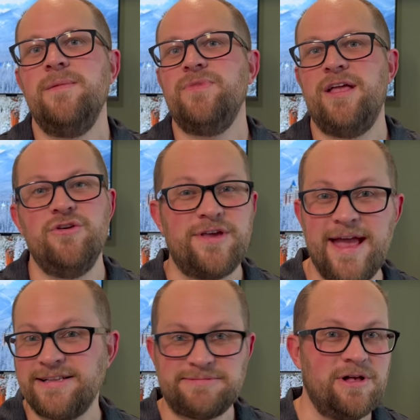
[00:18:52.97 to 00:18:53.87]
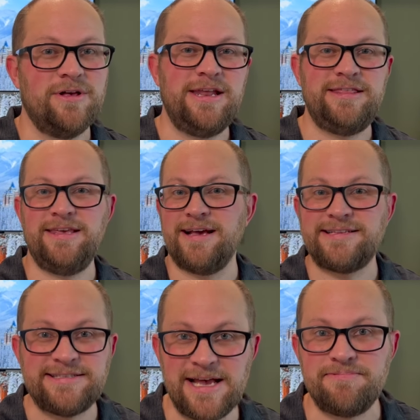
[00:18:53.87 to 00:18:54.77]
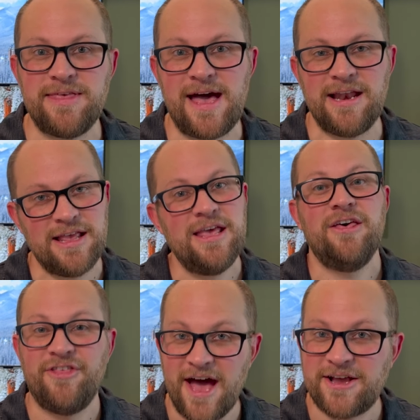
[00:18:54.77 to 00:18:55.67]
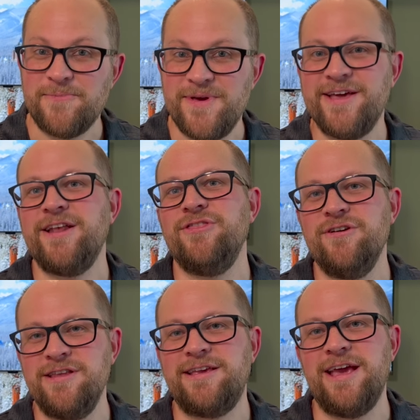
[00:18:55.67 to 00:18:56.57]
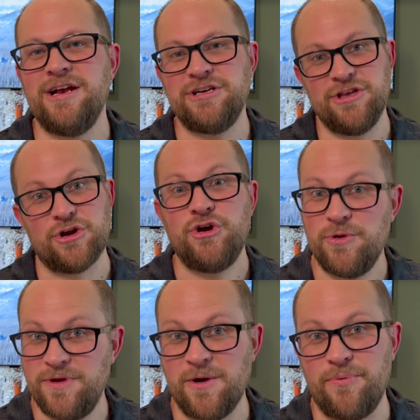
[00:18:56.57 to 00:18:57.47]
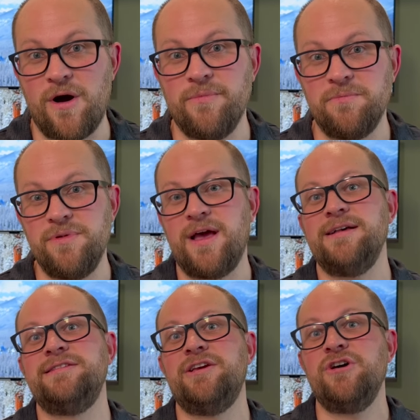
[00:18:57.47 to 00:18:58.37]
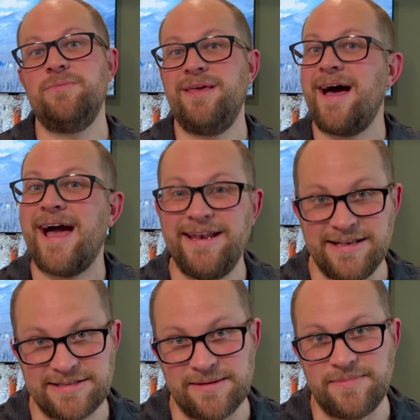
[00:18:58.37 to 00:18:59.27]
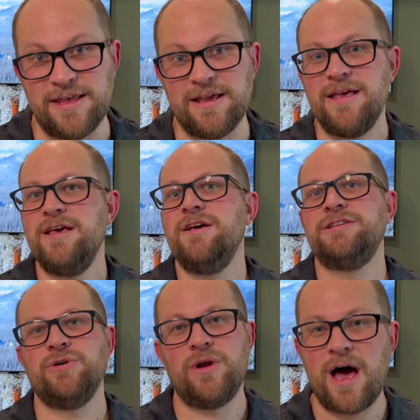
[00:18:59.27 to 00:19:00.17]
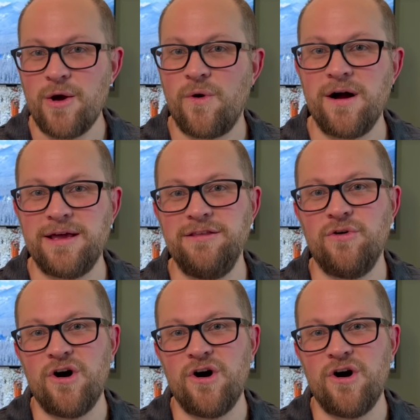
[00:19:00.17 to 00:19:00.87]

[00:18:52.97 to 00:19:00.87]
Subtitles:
and you can't smell anything except that, that could be another indication there could be a problem because they could be hiding something. So when I walk into a